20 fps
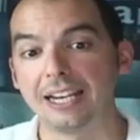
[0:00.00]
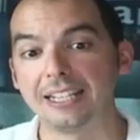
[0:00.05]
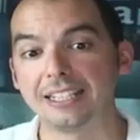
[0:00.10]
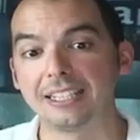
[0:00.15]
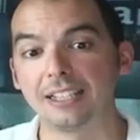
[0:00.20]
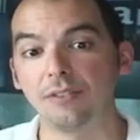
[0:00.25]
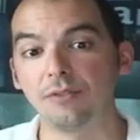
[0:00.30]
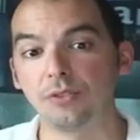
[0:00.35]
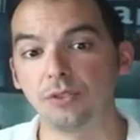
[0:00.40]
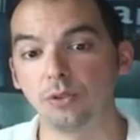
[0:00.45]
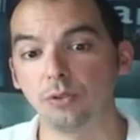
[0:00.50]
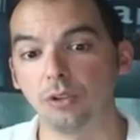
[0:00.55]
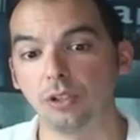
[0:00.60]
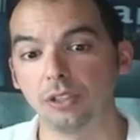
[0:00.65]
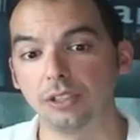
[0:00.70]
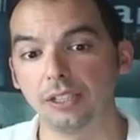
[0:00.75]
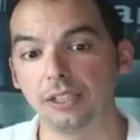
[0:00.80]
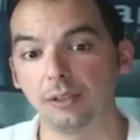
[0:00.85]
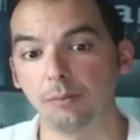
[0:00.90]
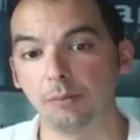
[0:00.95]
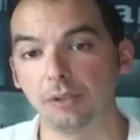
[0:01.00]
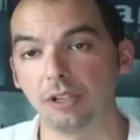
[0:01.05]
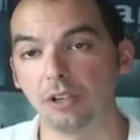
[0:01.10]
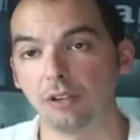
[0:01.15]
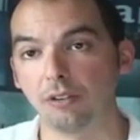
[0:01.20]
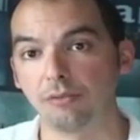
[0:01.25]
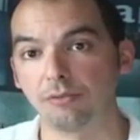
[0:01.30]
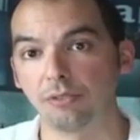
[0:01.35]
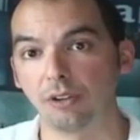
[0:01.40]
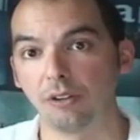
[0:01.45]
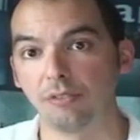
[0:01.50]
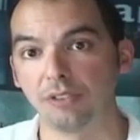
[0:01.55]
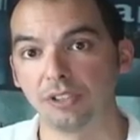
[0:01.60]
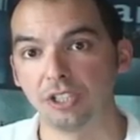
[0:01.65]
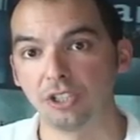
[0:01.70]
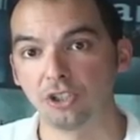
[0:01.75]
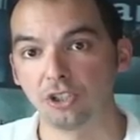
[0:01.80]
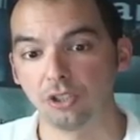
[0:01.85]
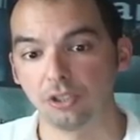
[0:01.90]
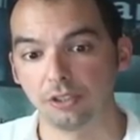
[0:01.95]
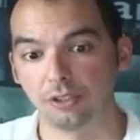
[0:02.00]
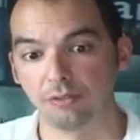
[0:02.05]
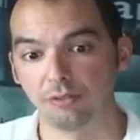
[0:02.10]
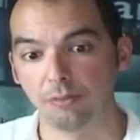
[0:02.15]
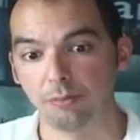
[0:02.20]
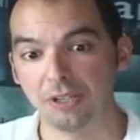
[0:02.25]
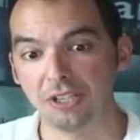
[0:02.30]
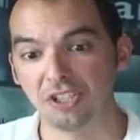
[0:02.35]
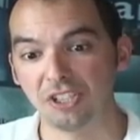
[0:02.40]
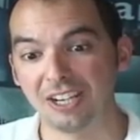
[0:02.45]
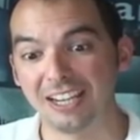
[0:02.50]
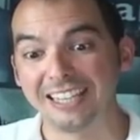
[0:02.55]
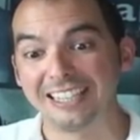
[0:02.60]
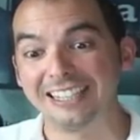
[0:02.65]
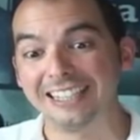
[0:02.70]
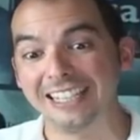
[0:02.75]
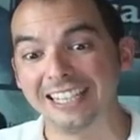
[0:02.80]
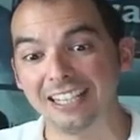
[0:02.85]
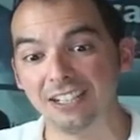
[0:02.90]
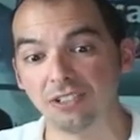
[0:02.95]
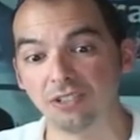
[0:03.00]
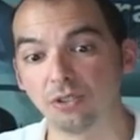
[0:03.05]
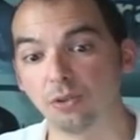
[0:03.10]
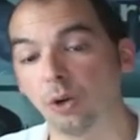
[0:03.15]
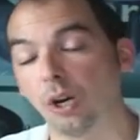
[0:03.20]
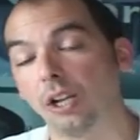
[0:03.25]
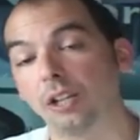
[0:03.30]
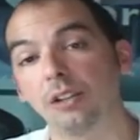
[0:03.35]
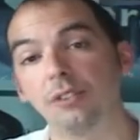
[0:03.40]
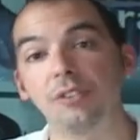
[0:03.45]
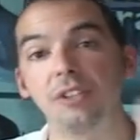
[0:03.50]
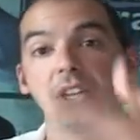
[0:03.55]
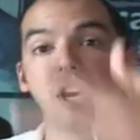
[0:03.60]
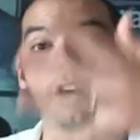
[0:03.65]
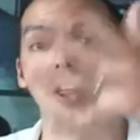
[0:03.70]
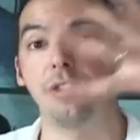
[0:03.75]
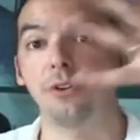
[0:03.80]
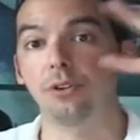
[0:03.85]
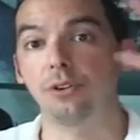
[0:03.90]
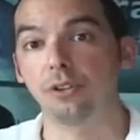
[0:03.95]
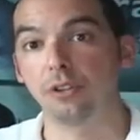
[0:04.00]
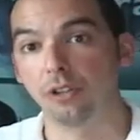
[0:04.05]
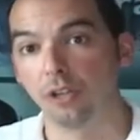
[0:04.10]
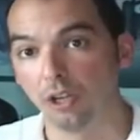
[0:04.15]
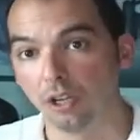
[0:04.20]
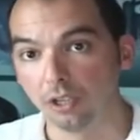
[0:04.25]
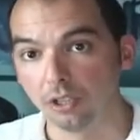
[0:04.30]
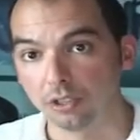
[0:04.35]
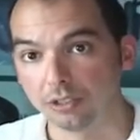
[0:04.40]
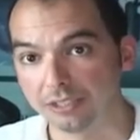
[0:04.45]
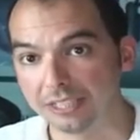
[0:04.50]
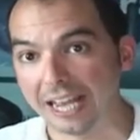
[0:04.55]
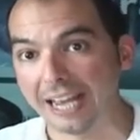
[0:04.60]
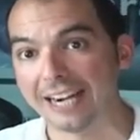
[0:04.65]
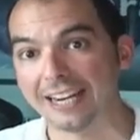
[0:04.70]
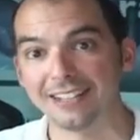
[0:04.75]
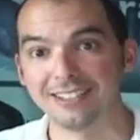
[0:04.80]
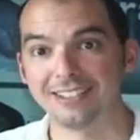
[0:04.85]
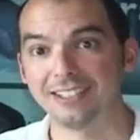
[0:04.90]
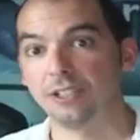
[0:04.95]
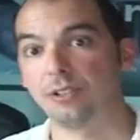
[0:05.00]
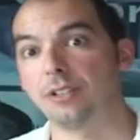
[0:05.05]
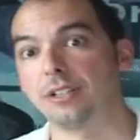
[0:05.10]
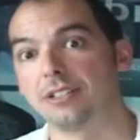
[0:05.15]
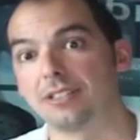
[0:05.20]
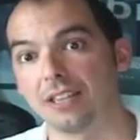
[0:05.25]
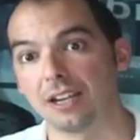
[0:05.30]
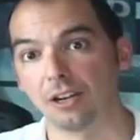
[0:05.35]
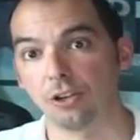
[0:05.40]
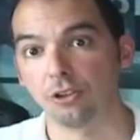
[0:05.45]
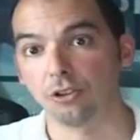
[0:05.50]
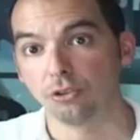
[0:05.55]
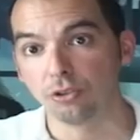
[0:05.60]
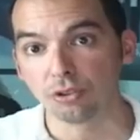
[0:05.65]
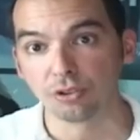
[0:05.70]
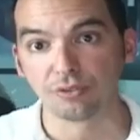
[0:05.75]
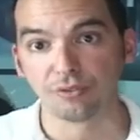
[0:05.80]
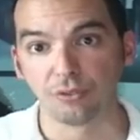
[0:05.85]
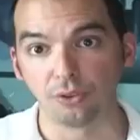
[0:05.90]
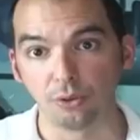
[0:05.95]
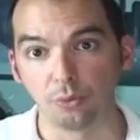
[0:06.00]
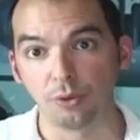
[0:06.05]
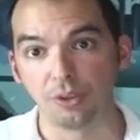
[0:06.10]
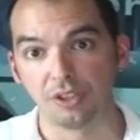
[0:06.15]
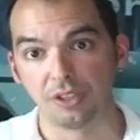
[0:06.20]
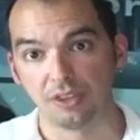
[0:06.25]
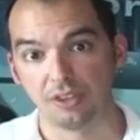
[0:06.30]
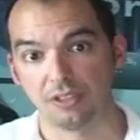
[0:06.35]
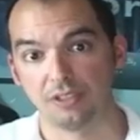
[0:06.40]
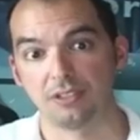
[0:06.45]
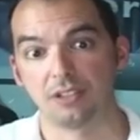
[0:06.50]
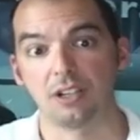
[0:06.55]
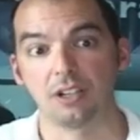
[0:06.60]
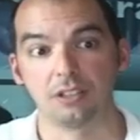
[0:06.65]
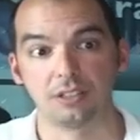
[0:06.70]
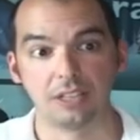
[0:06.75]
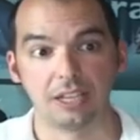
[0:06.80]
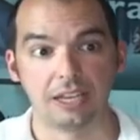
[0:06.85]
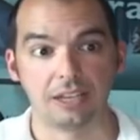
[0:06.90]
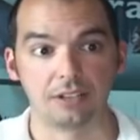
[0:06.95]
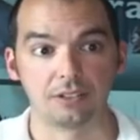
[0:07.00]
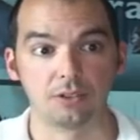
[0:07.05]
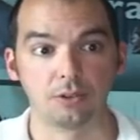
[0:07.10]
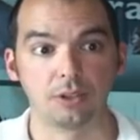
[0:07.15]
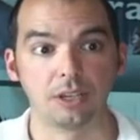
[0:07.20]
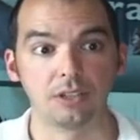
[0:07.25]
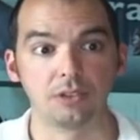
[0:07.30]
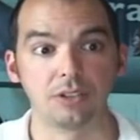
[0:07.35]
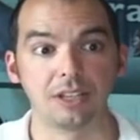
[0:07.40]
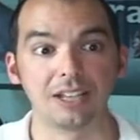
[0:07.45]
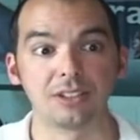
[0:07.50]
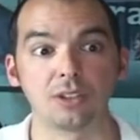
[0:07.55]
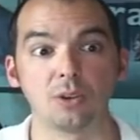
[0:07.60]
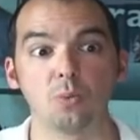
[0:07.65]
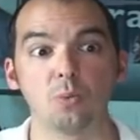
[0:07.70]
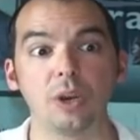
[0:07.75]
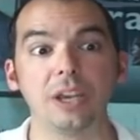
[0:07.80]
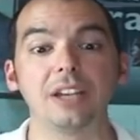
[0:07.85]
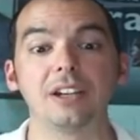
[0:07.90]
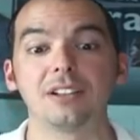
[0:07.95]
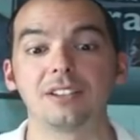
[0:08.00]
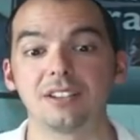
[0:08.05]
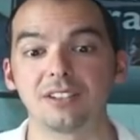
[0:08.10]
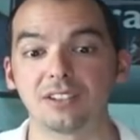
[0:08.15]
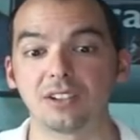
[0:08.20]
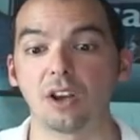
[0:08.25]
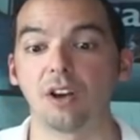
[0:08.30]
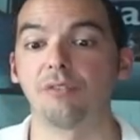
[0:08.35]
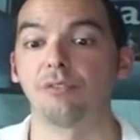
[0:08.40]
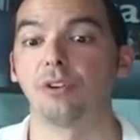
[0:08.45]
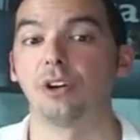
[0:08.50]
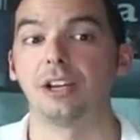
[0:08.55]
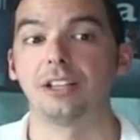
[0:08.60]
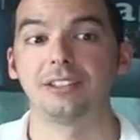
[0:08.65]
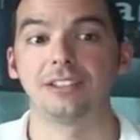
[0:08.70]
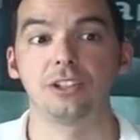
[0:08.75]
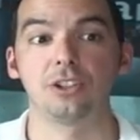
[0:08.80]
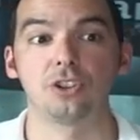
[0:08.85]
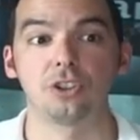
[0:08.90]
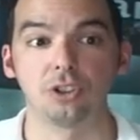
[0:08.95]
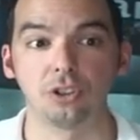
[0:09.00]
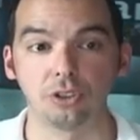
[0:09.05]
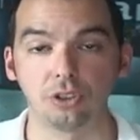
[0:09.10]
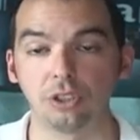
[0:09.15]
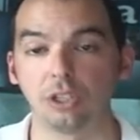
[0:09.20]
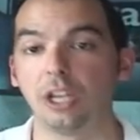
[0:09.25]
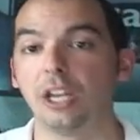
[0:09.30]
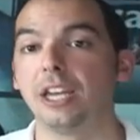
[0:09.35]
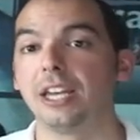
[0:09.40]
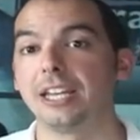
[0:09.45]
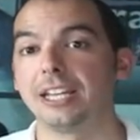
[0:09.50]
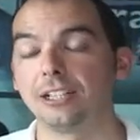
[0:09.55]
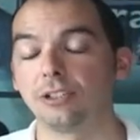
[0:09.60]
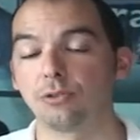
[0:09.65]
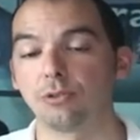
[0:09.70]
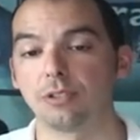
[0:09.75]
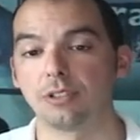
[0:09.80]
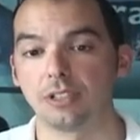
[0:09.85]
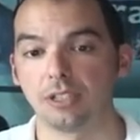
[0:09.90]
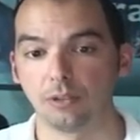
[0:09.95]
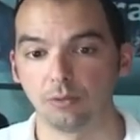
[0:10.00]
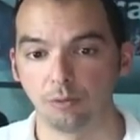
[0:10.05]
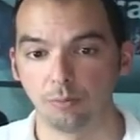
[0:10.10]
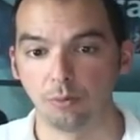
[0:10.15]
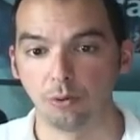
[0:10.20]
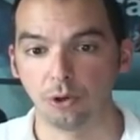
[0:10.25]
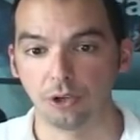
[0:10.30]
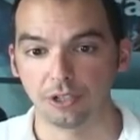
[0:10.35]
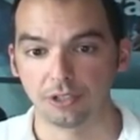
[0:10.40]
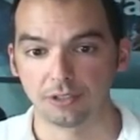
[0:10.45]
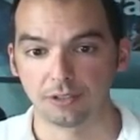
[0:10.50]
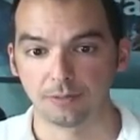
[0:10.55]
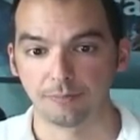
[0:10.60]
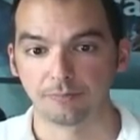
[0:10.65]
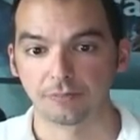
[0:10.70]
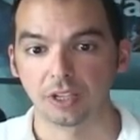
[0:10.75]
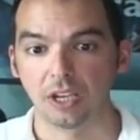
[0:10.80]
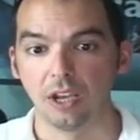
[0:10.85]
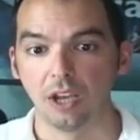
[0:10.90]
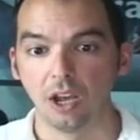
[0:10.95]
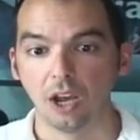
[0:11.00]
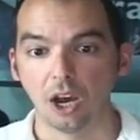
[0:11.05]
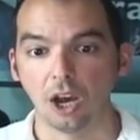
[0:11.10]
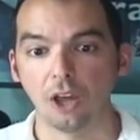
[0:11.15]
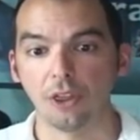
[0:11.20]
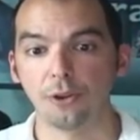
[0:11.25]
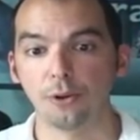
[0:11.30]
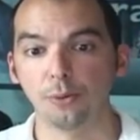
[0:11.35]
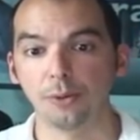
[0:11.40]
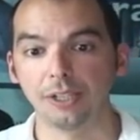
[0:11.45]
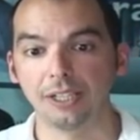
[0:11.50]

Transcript: and it gives you a little bit of additional information and links to all of the other data series that are useful within this context. Okay, so that's a way to discover additional interesting reports. Other